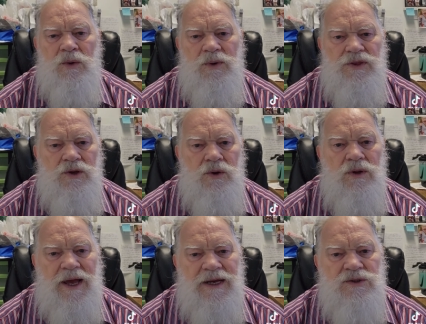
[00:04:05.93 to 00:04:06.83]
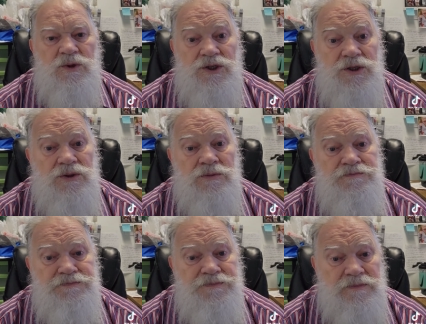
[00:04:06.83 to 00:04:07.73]
what the old guys would do
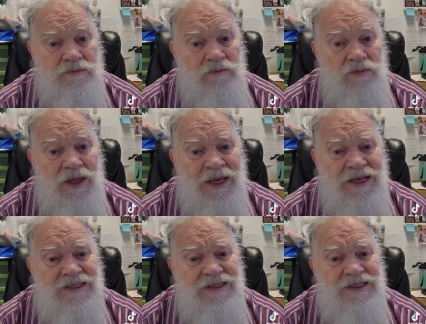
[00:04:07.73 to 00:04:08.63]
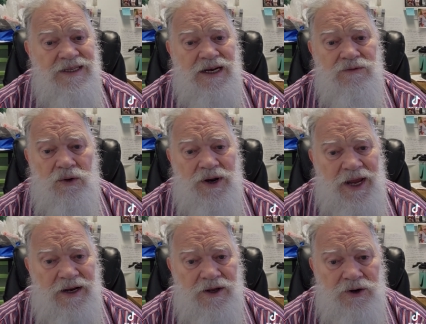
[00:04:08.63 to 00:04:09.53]
is instead of going
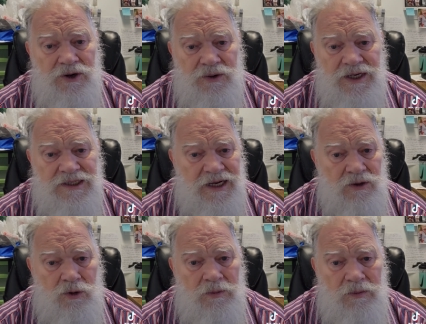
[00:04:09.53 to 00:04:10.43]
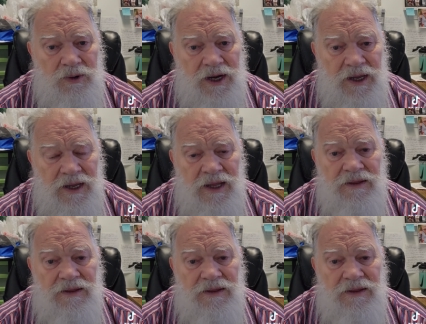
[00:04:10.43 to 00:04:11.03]
to 800 degrees like a normal brick,